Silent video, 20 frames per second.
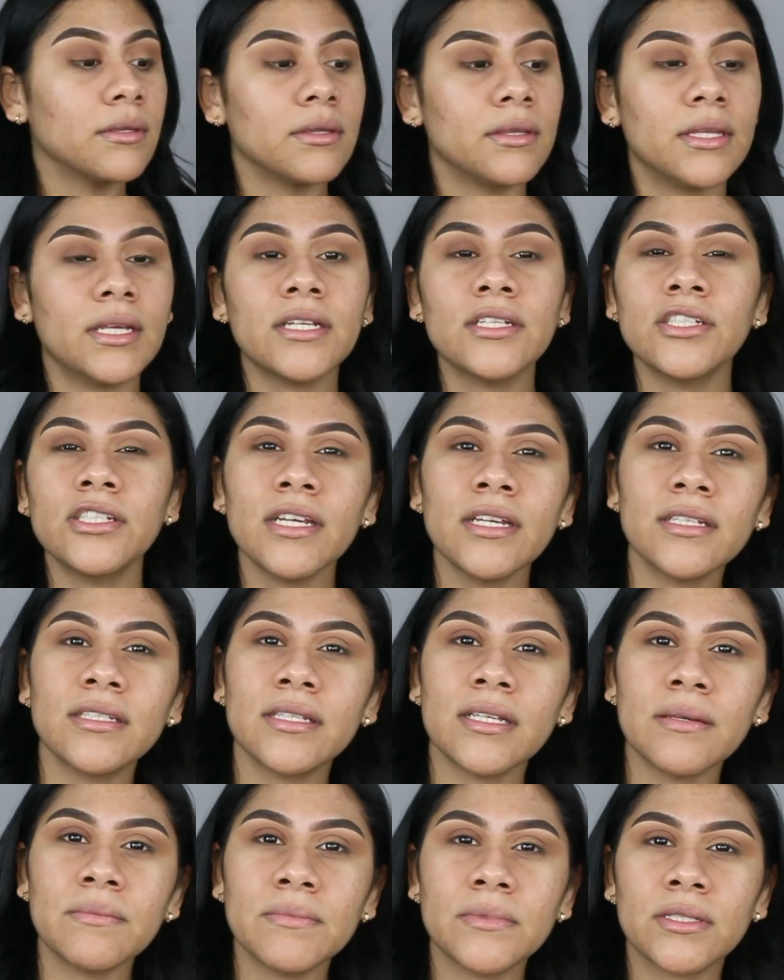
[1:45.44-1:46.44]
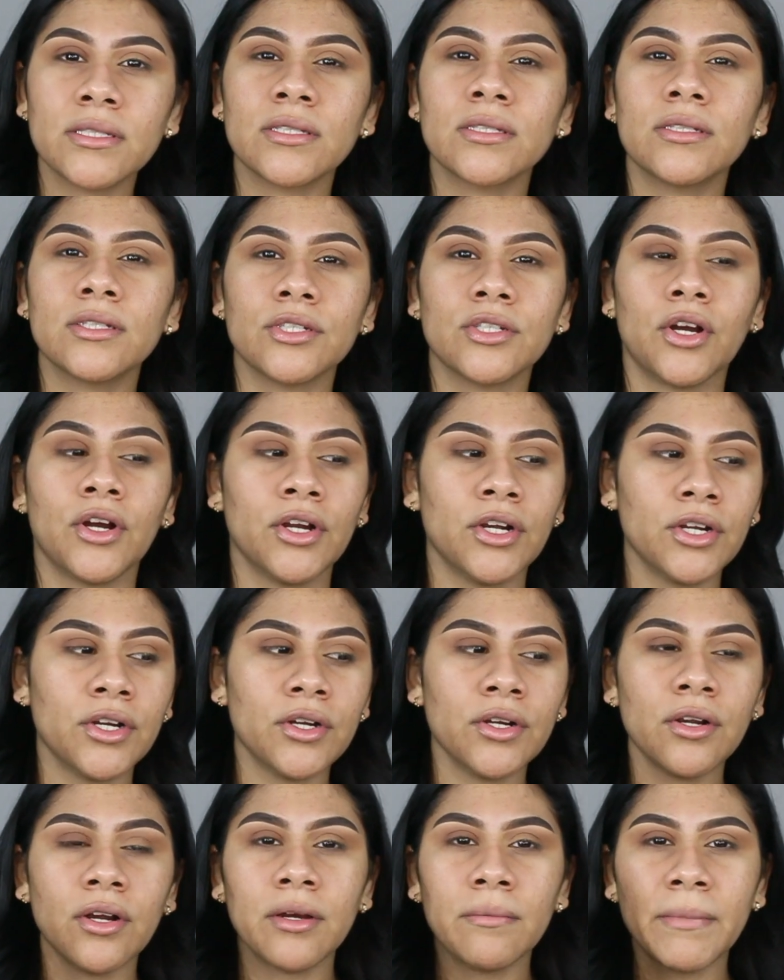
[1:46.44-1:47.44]
This shade seems
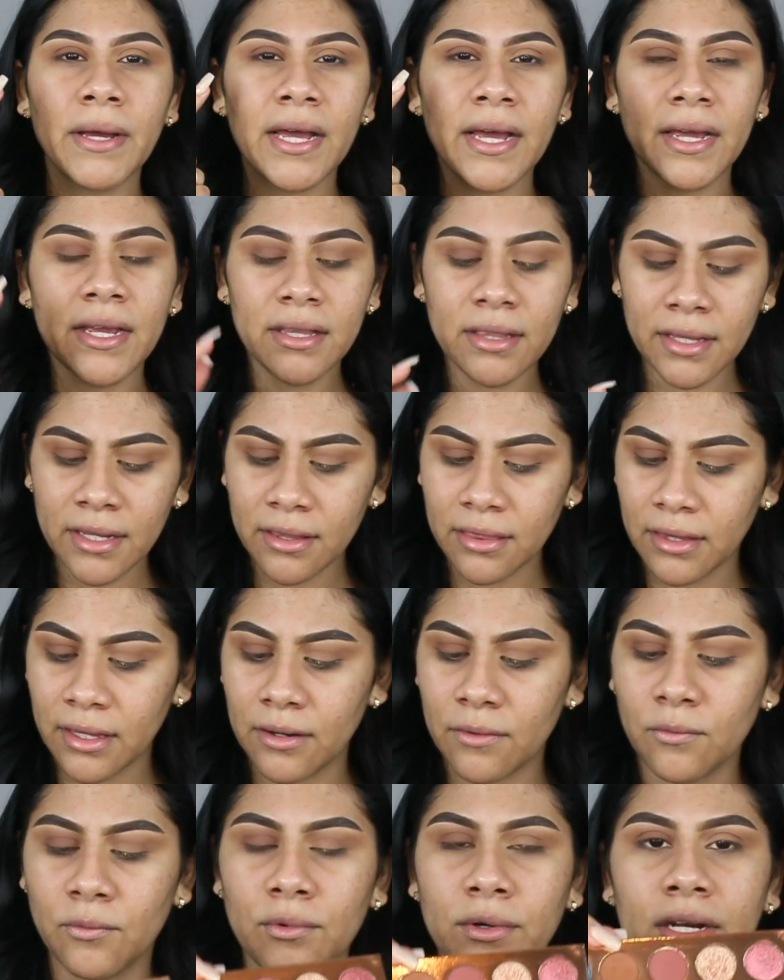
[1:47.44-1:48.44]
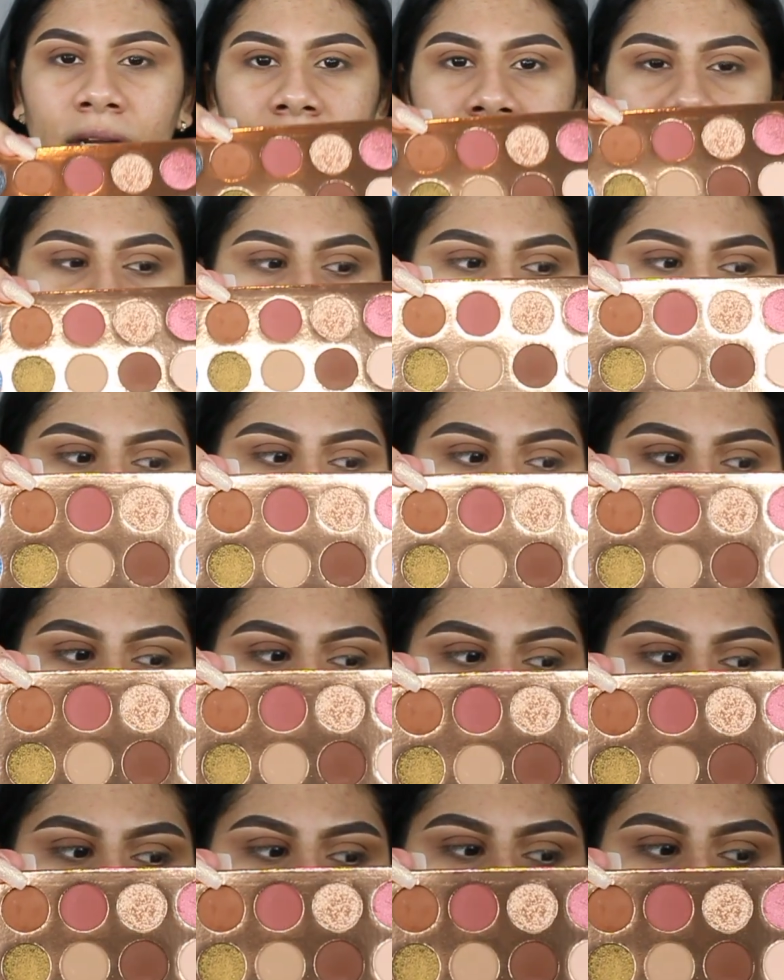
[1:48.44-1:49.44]
darker on my eyelid than what it is on the pan.